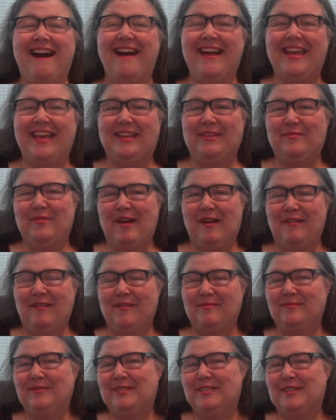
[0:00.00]
Hi, and
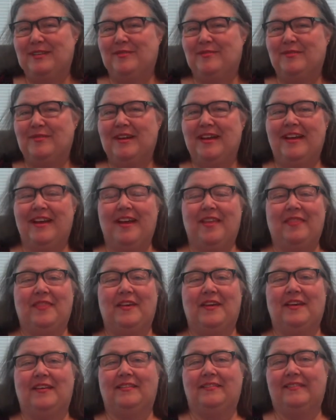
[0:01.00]
welcome to
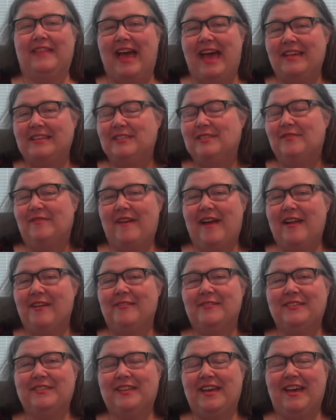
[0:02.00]
the last
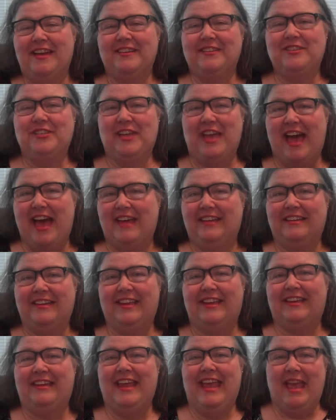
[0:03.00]
Fireside chat
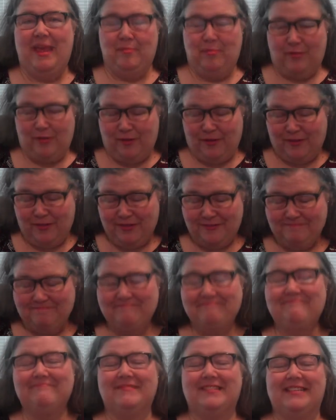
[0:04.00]
in April.
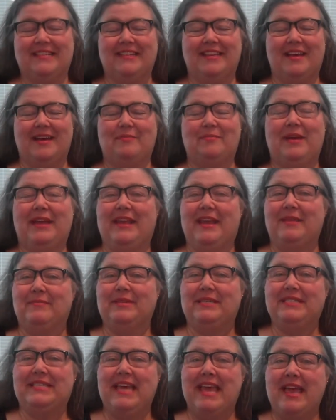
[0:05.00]
My name
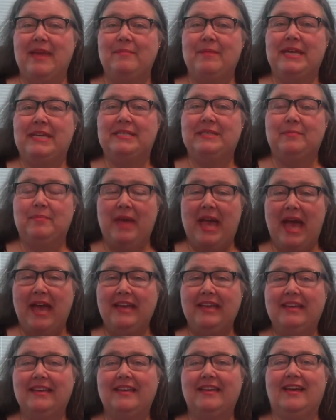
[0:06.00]
is Amy
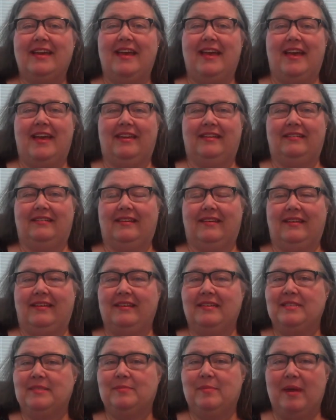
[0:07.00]
DeBeck, and it
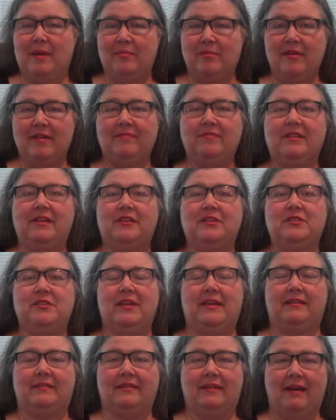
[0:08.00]
is my privilege
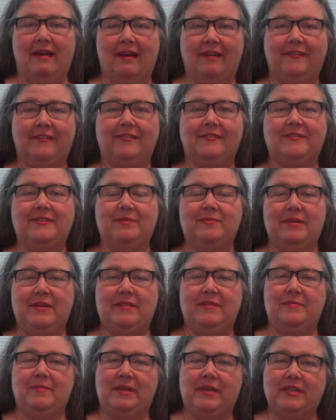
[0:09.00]
and honor to be
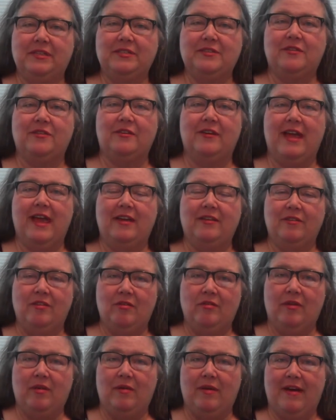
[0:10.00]
the minister at
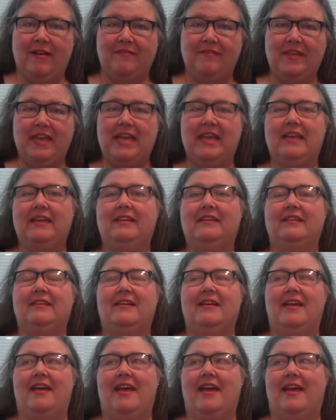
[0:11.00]
UUFE,
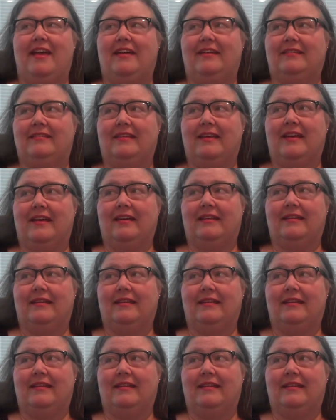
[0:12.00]
and